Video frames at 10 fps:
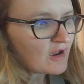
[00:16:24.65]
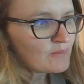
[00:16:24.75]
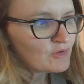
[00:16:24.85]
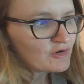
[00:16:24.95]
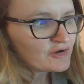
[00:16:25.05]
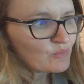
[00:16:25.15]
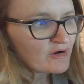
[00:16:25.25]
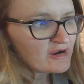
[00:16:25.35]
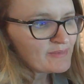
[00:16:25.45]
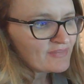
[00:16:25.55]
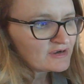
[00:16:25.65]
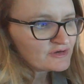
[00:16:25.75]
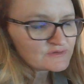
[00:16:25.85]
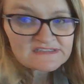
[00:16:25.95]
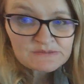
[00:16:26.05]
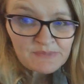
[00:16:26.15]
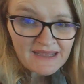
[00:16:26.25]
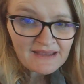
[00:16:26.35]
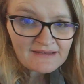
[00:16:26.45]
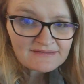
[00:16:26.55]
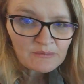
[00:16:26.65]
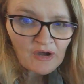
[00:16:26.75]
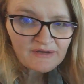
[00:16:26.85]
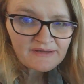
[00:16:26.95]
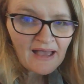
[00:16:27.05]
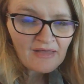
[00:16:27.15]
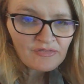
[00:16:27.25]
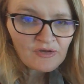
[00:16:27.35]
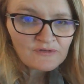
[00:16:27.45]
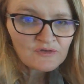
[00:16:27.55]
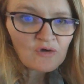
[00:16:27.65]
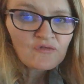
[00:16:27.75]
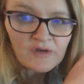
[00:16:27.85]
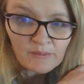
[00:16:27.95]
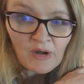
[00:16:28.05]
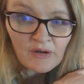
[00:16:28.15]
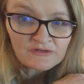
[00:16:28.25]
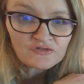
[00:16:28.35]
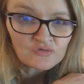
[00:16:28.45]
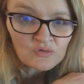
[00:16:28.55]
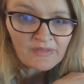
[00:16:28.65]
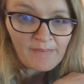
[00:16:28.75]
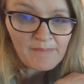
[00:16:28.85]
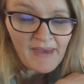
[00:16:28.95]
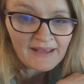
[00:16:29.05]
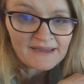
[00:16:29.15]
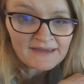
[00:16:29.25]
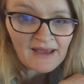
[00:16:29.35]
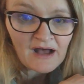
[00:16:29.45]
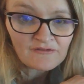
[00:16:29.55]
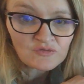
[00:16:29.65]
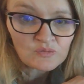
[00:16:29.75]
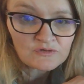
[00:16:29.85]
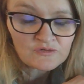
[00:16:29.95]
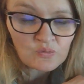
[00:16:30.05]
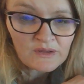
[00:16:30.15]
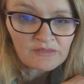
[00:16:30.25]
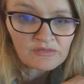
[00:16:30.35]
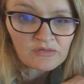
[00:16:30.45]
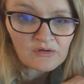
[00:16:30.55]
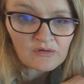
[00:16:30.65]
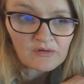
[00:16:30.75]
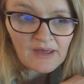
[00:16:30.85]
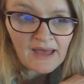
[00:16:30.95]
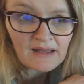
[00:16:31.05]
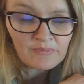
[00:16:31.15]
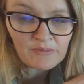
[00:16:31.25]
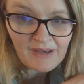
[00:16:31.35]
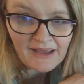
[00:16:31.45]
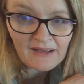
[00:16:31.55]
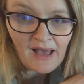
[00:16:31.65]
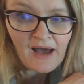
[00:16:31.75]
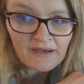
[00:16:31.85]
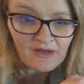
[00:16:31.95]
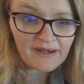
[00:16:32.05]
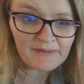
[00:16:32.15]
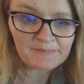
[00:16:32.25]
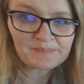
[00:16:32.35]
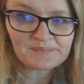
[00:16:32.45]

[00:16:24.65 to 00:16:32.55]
I'm not going to worry about the little spears. I'm going to cut those off, and I'm going to draw them back in afterwards with the black art liner.